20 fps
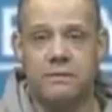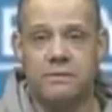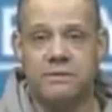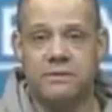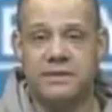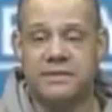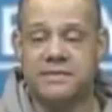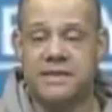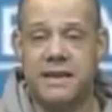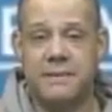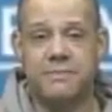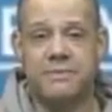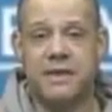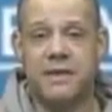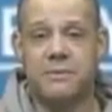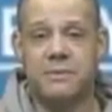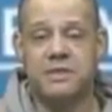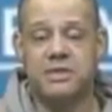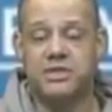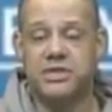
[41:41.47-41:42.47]
The same thing
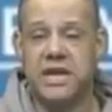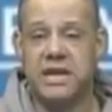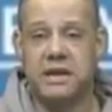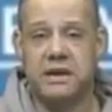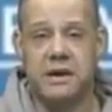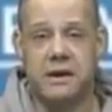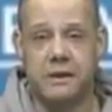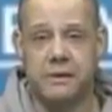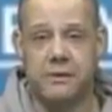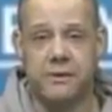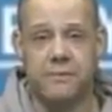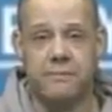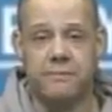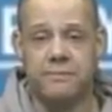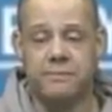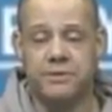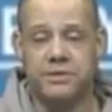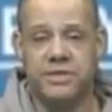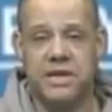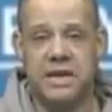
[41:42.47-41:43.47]
with Jay Cutler.
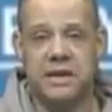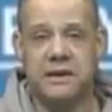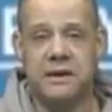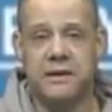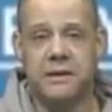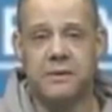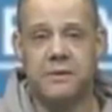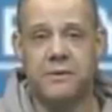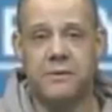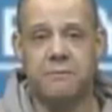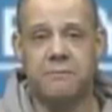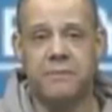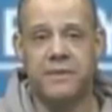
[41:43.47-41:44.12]
Jay Cutler